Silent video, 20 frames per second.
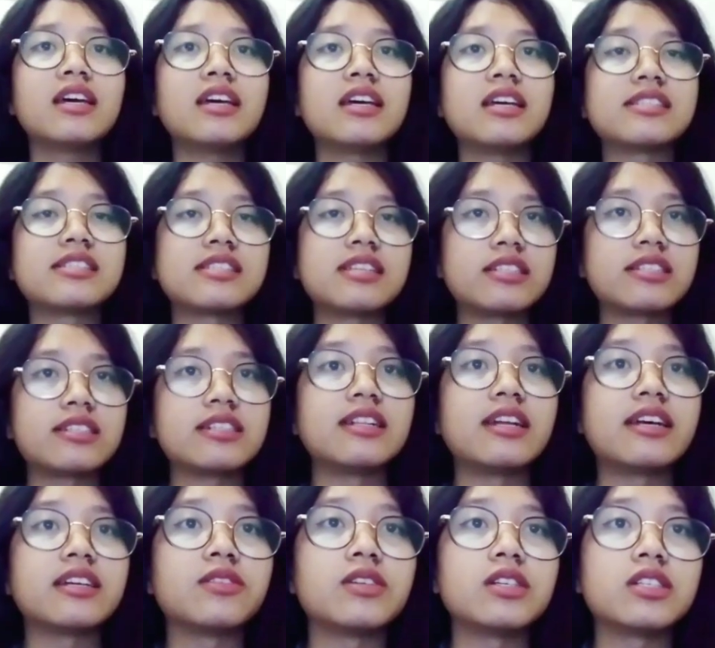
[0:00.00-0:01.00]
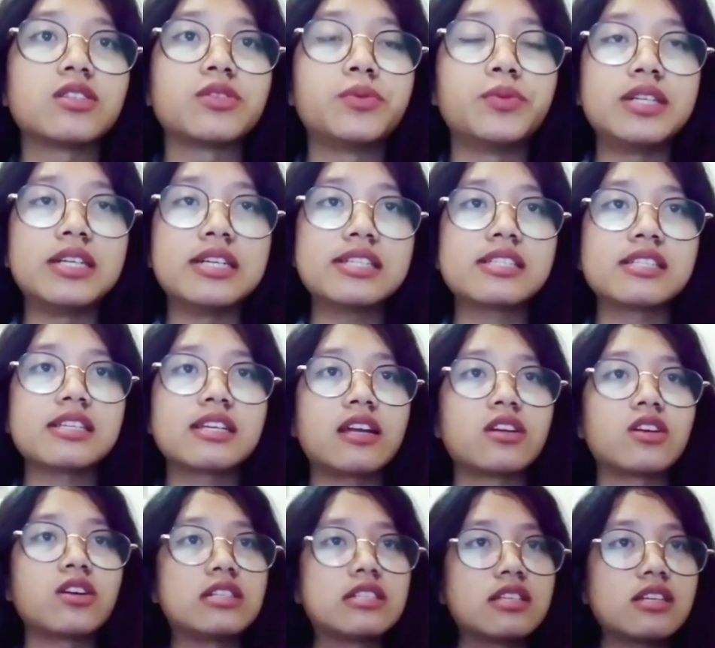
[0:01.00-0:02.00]
In such a language, words
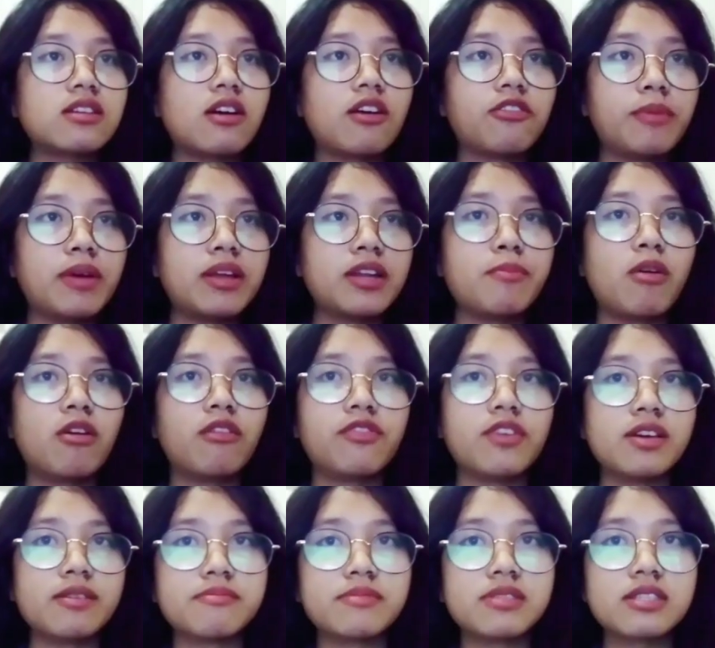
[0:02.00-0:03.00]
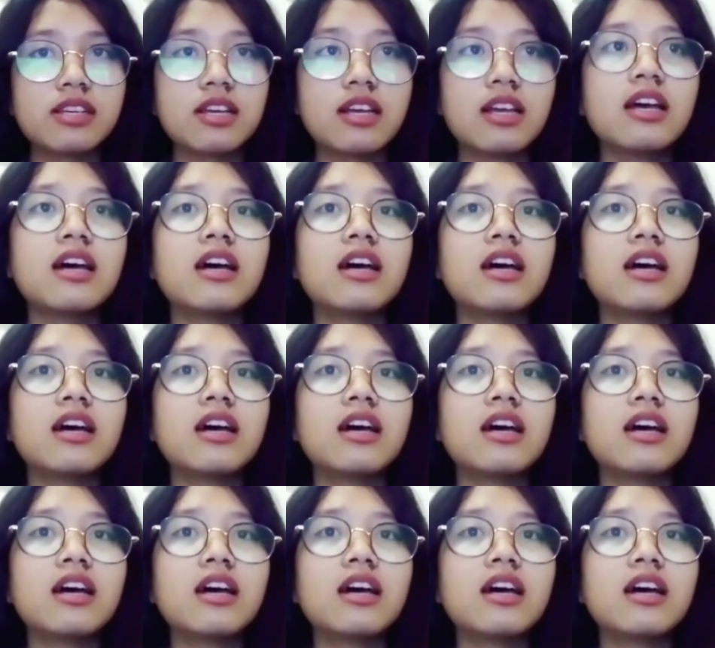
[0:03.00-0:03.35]
can consist of many morphemes.